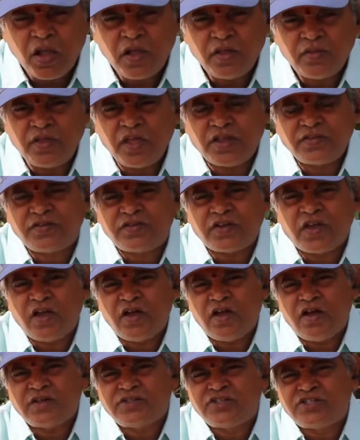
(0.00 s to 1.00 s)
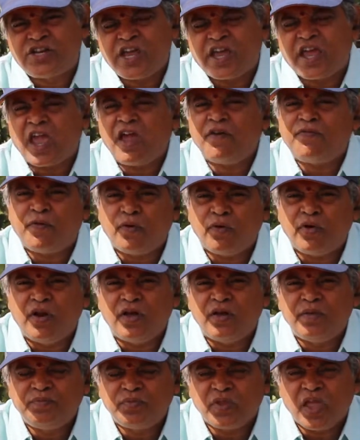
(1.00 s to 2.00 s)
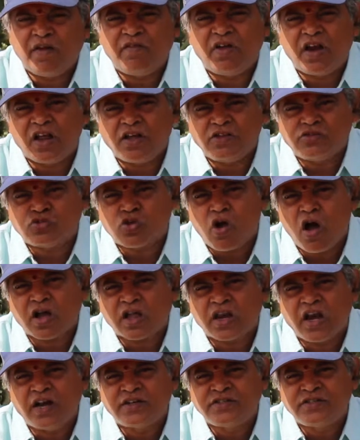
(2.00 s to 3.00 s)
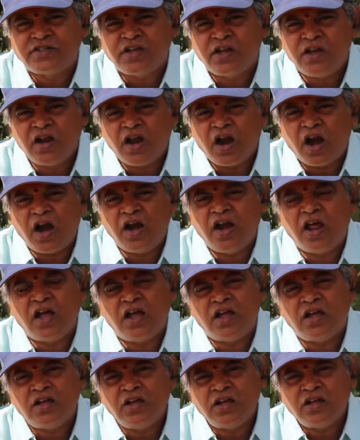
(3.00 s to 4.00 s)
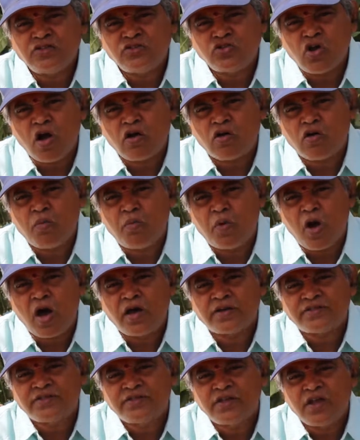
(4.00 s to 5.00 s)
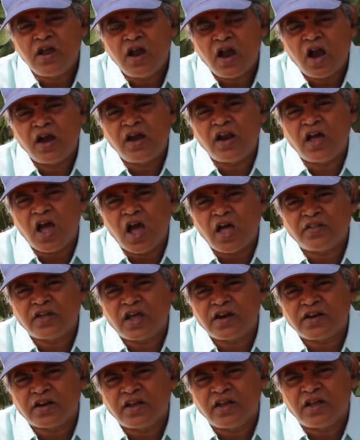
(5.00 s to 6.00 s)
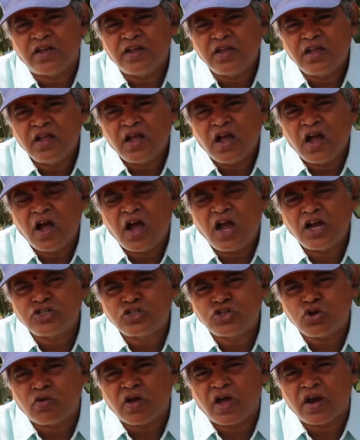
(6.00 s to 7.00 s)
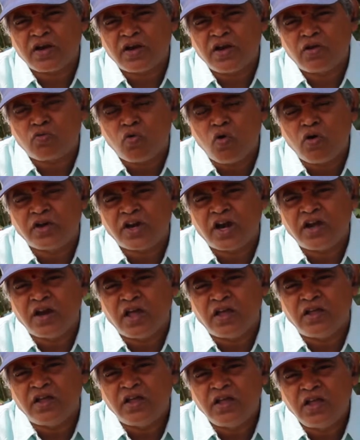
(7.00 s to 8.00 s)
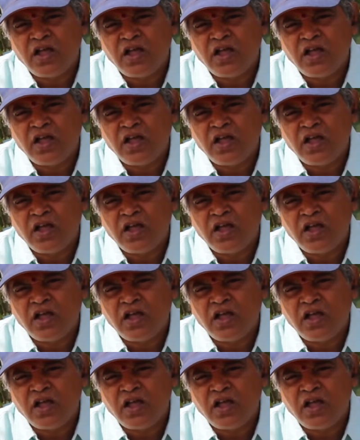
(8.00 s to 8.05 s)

this sticky food, even chocolates and choco bars and other sugar coated